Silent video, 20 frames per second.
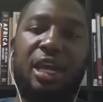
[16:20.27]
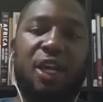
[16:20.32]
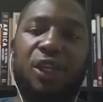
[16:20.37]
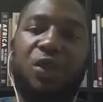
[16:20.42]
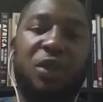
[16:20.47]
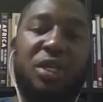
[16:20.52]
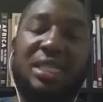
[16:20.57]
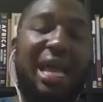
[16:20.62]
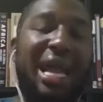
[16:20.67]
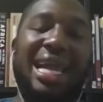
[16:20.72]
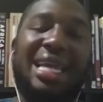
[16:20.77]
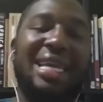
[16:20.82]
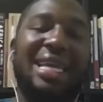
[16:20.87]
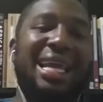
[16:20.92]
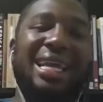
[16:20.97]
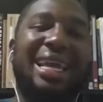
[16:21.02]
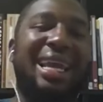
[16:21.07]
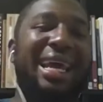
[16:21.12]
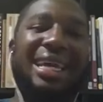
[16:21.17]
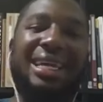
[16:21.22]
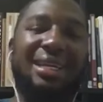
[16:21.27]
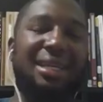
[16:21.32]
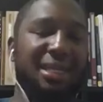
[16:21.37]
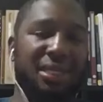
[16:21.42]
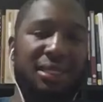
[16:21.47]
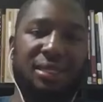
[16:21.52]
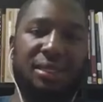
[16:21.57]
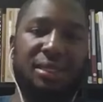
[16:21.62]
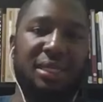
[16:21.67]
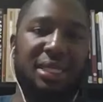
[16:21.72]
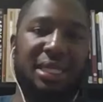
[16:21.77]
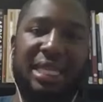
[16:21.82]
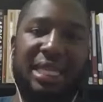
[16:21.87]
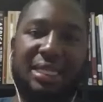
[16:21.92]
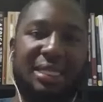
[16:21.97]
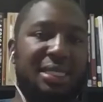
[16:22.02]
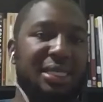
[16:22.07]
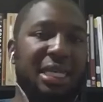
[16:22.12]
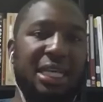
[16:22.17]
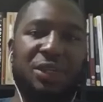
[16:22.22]
So it's highly unlikely that
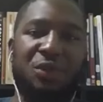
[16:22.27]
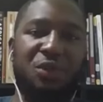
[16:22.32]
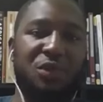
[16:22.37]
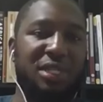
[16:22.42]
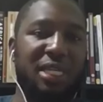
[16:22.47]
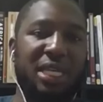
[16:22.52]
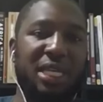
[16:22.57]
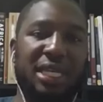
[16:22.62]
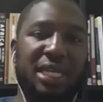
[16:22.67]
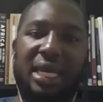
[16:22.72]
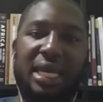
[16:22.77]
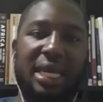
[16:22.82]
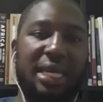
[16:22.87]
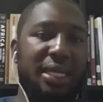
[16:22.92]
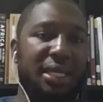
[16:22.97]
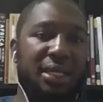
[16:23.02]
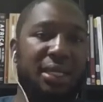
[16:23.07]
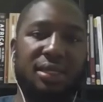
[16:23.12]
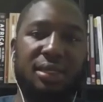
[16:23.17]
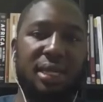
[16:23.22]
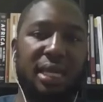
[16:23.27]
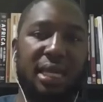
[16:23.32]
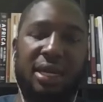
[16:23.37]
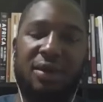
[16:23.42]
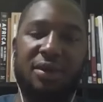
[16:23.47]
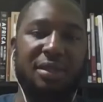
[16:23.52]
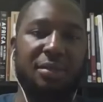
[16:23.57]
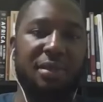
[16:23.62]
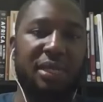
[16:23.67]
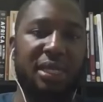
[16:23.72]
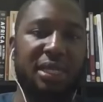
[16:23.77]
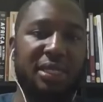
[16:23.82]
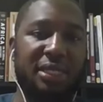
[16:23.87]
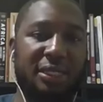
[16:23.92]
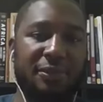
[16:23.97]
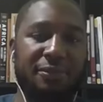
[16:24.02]
the state will take any accountability.